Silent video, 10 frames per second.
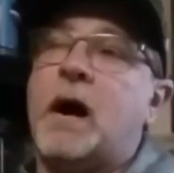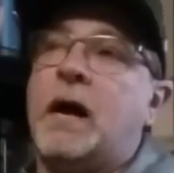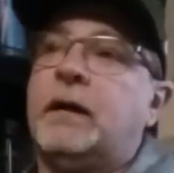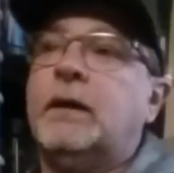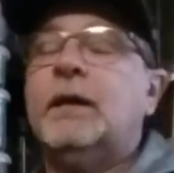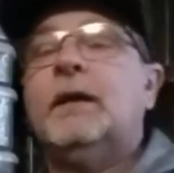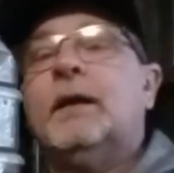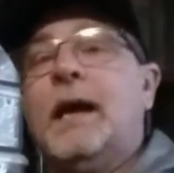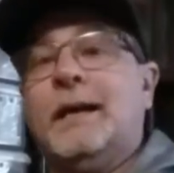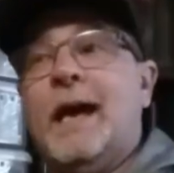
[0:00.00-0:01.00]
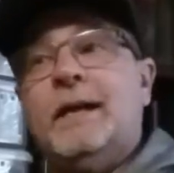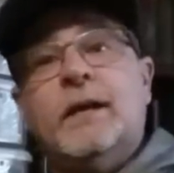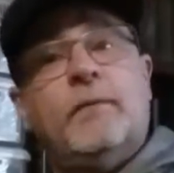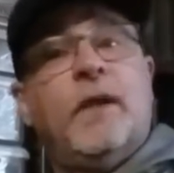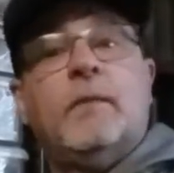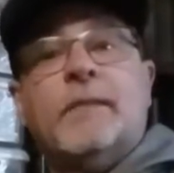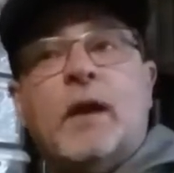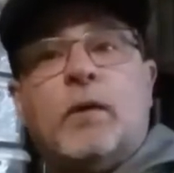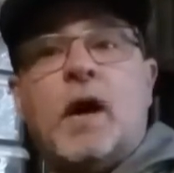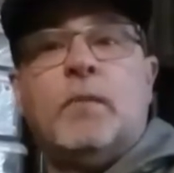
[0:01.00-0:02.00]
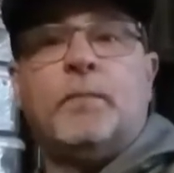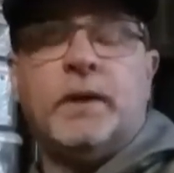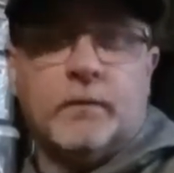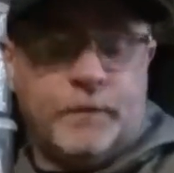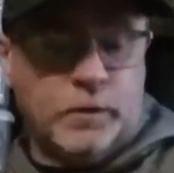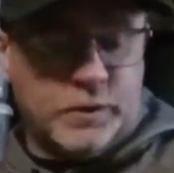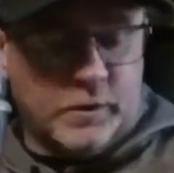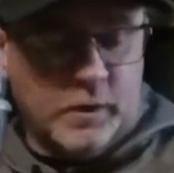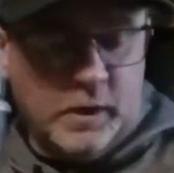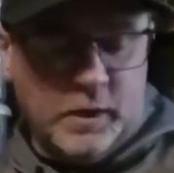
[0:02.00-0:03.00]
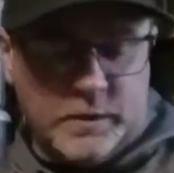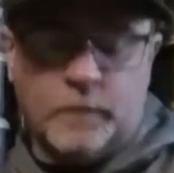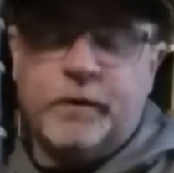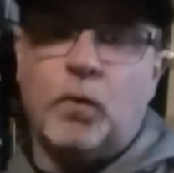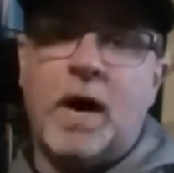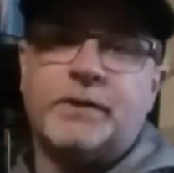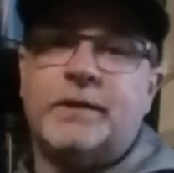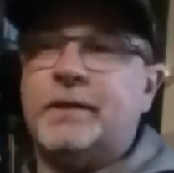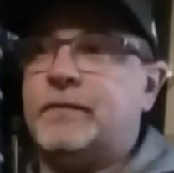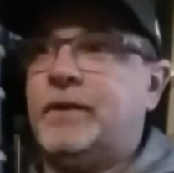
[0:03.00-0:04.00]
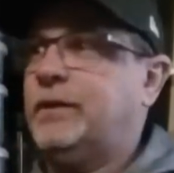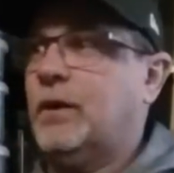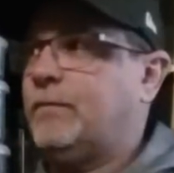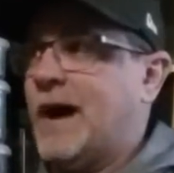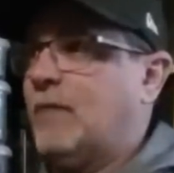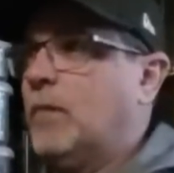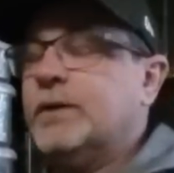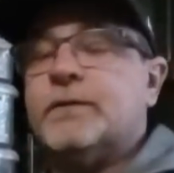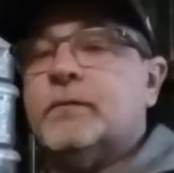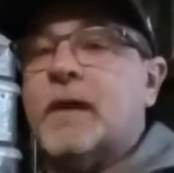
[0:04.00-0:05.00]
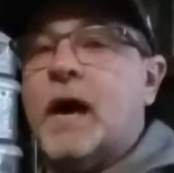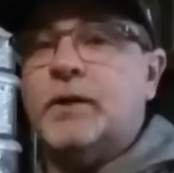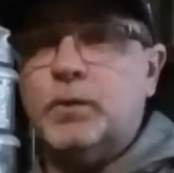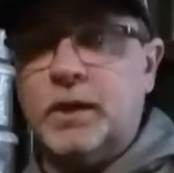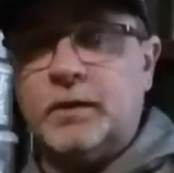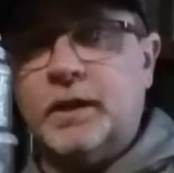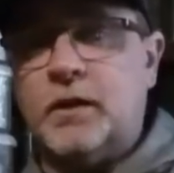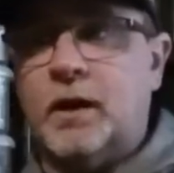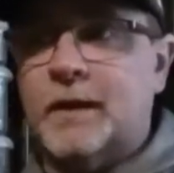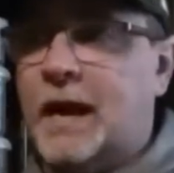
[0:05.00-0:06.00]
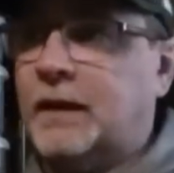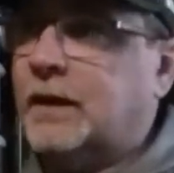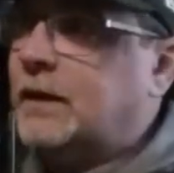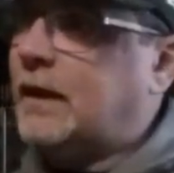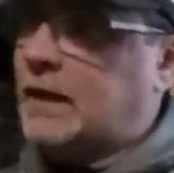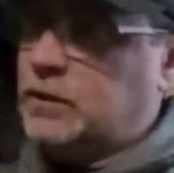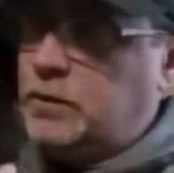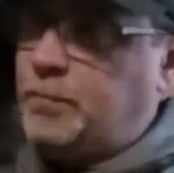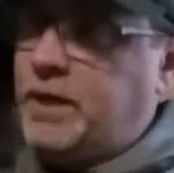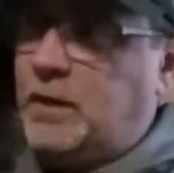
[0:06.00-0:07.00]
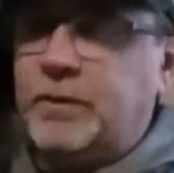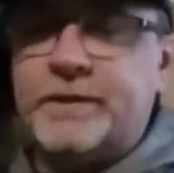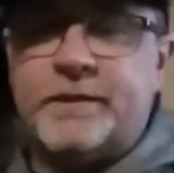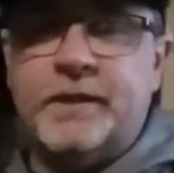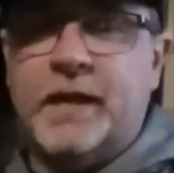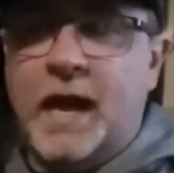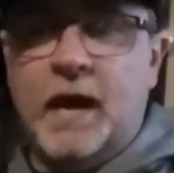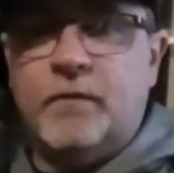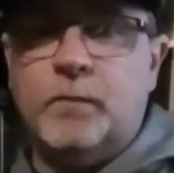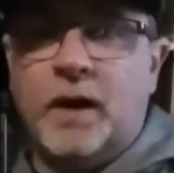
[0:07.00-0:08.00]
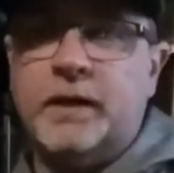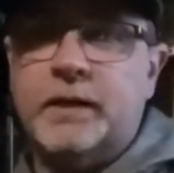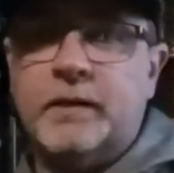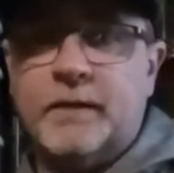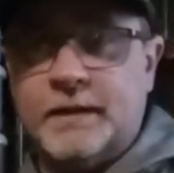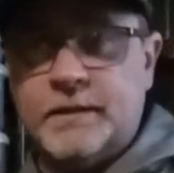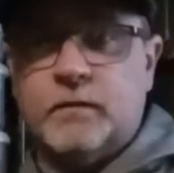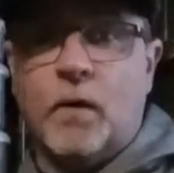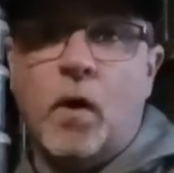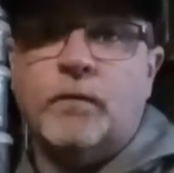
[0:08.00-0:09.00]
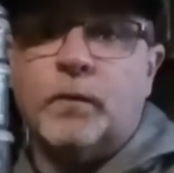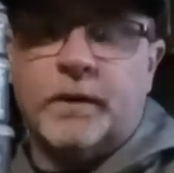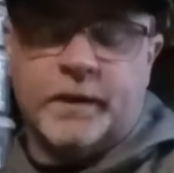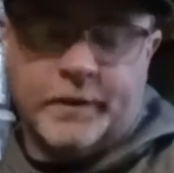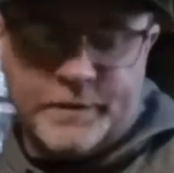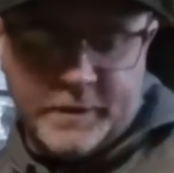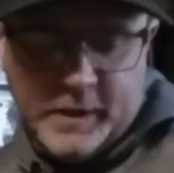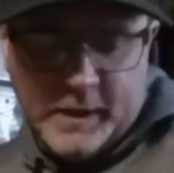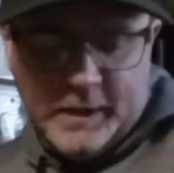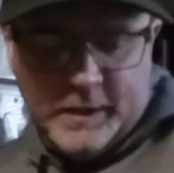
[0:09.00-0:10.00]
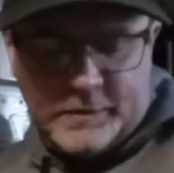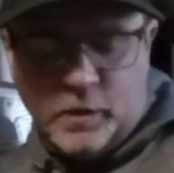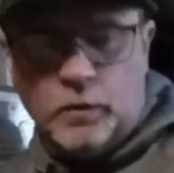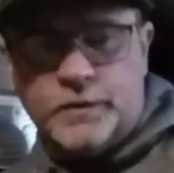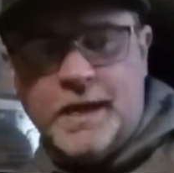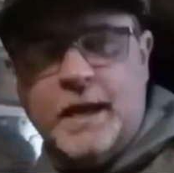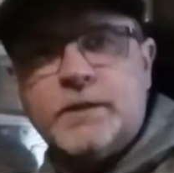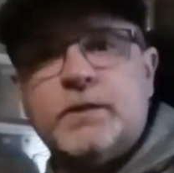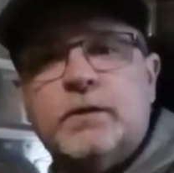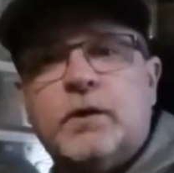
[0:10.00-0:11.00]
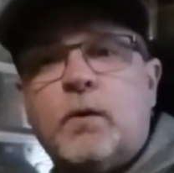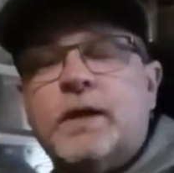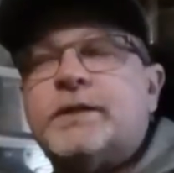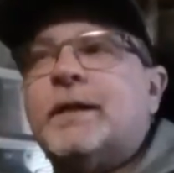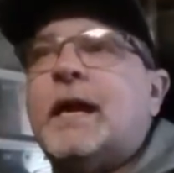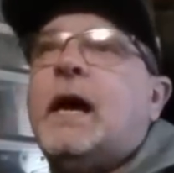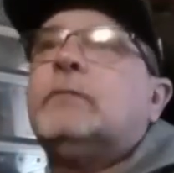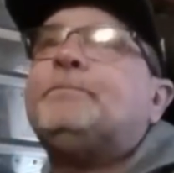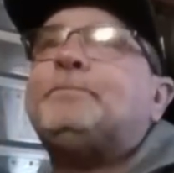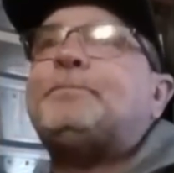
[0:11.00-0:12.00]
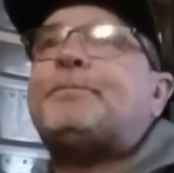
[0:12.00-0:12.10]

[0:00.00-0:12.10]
to mine, and any of them that'll come up in the future. So if you're watching this video 5 months from now, you can click on that and you could be able to see everybody that's involved with this. So to answer your question, Kat,